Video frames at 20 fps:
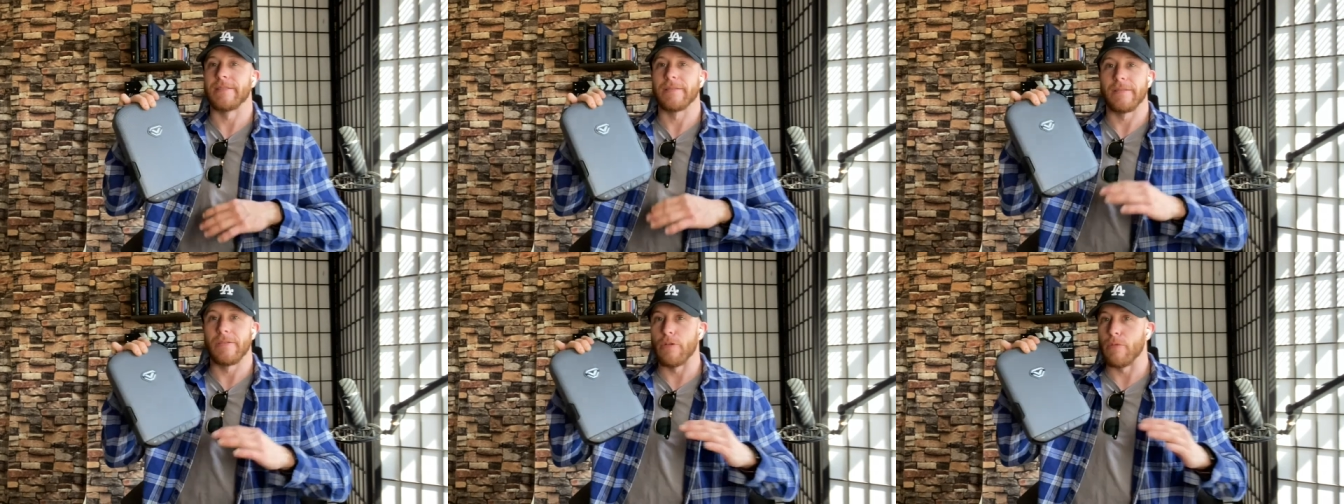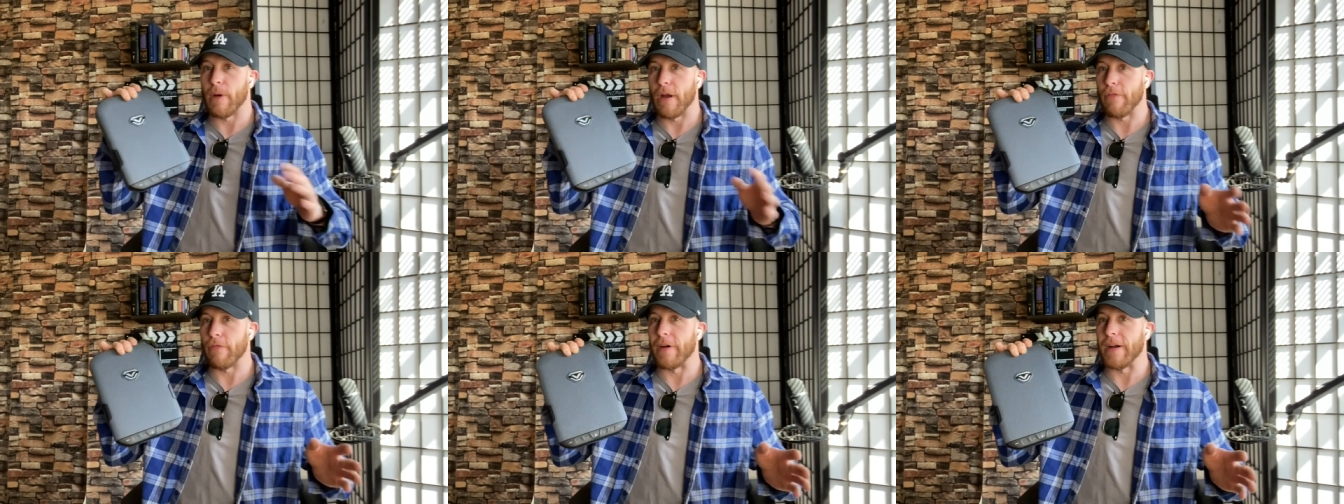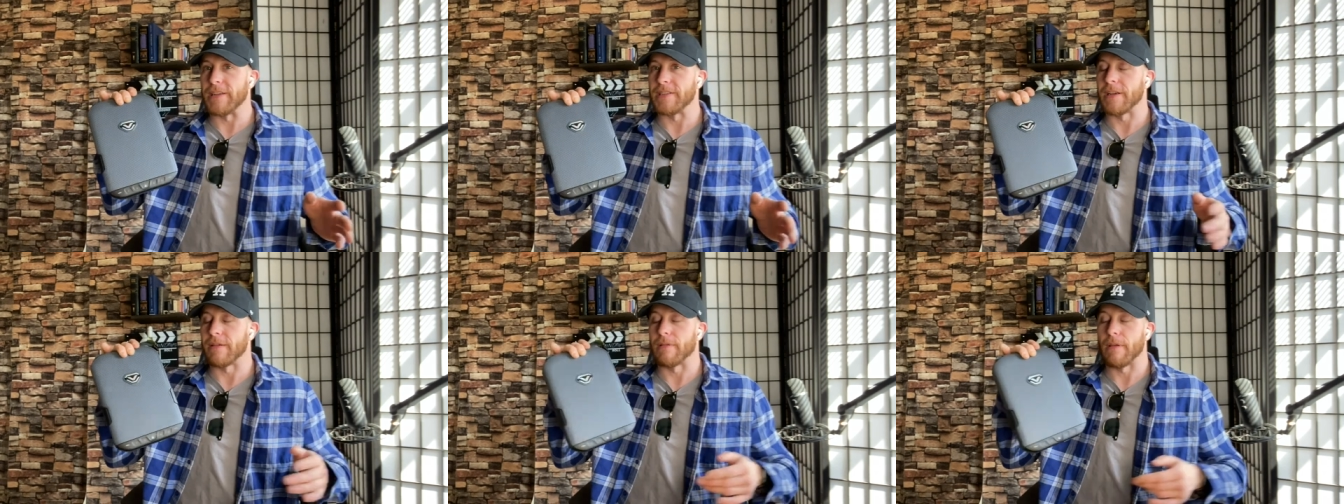You might
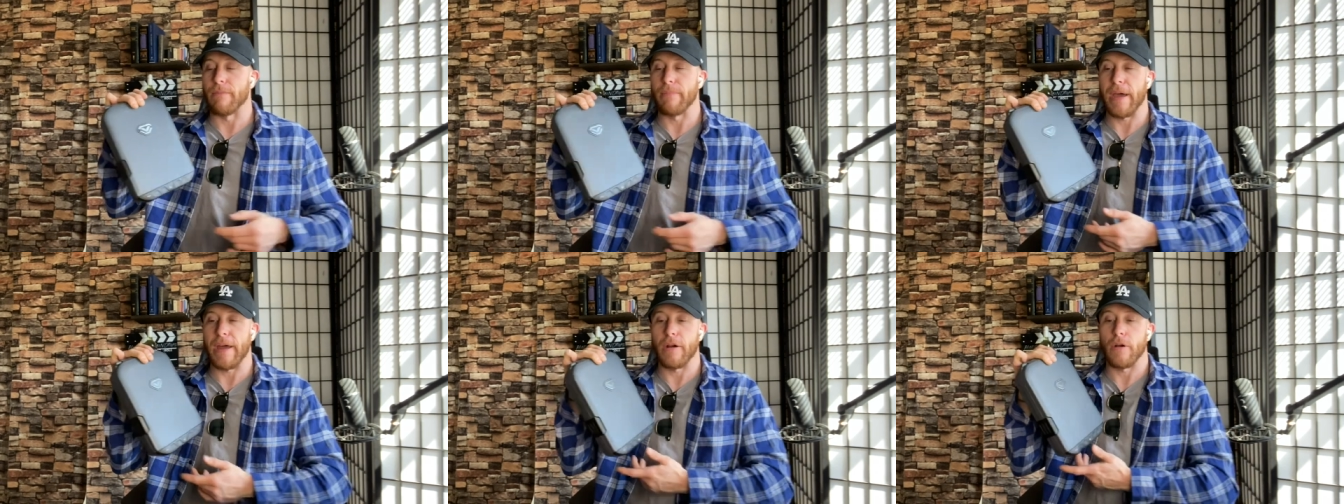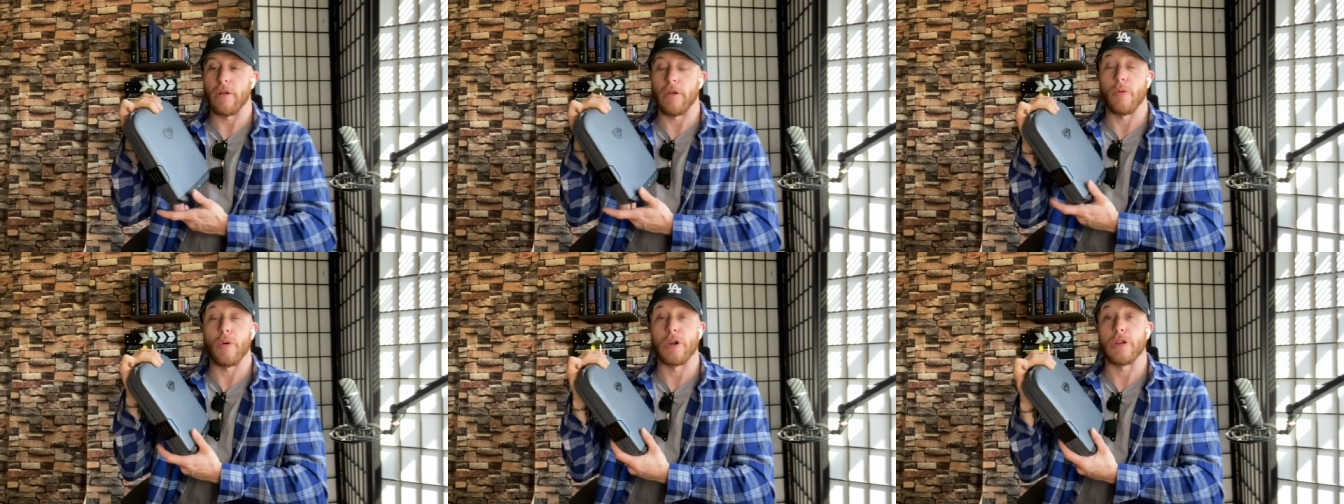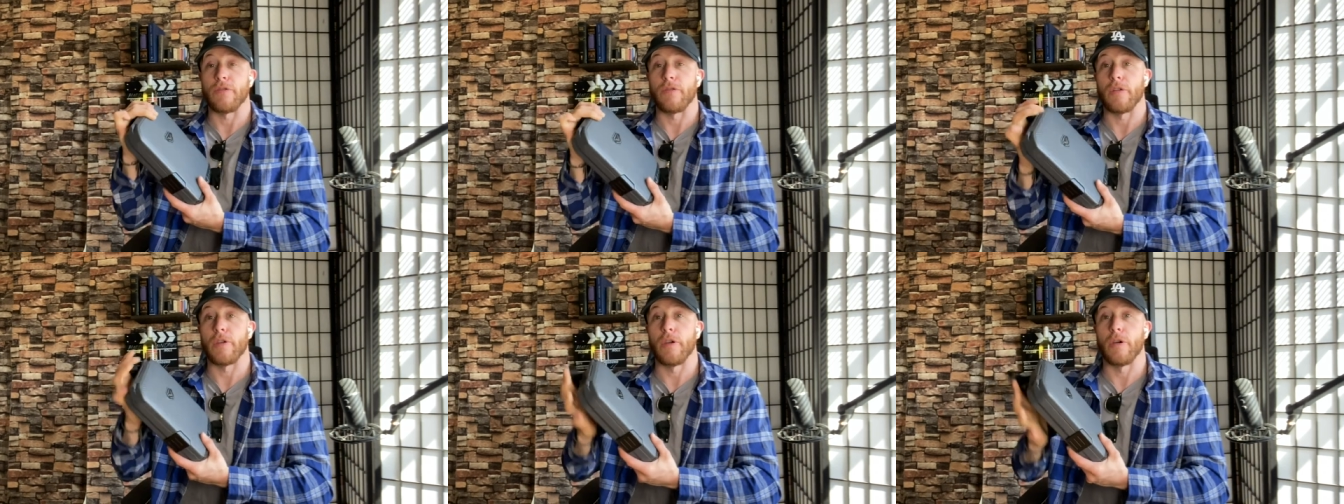find something better that
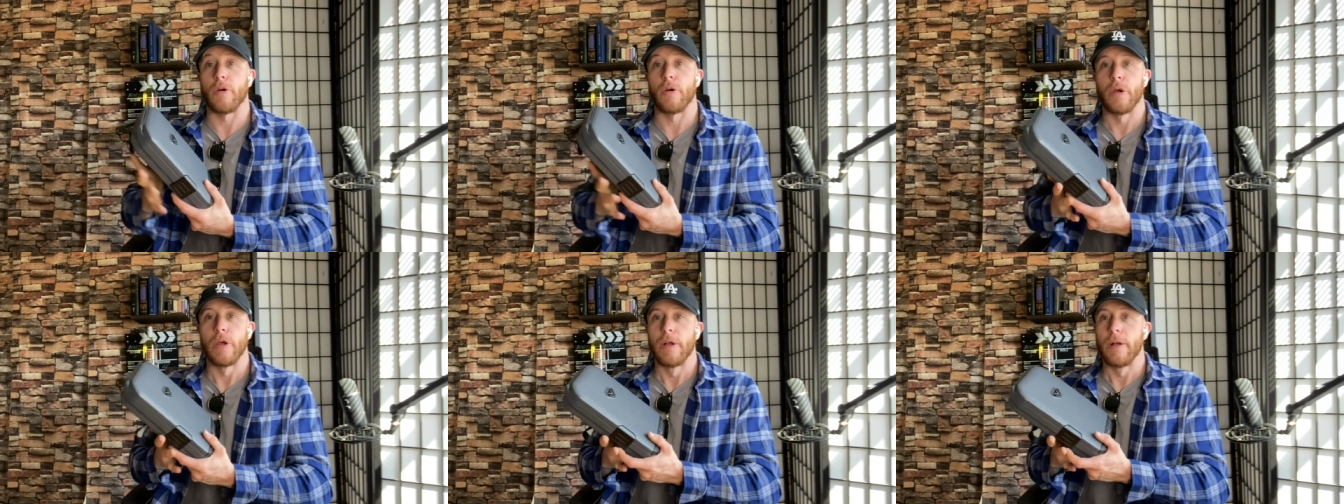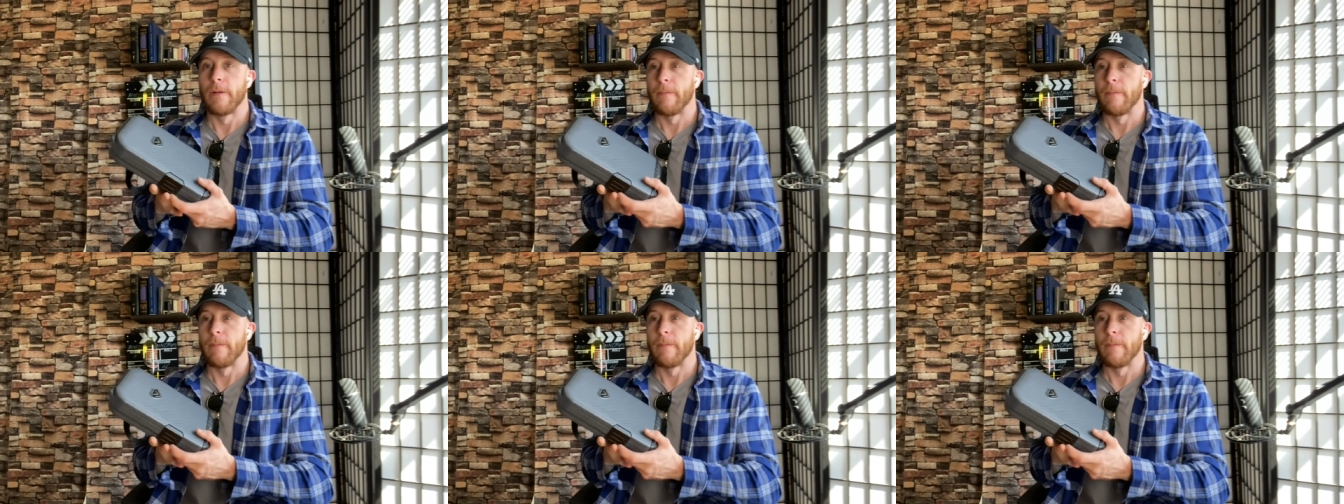works for you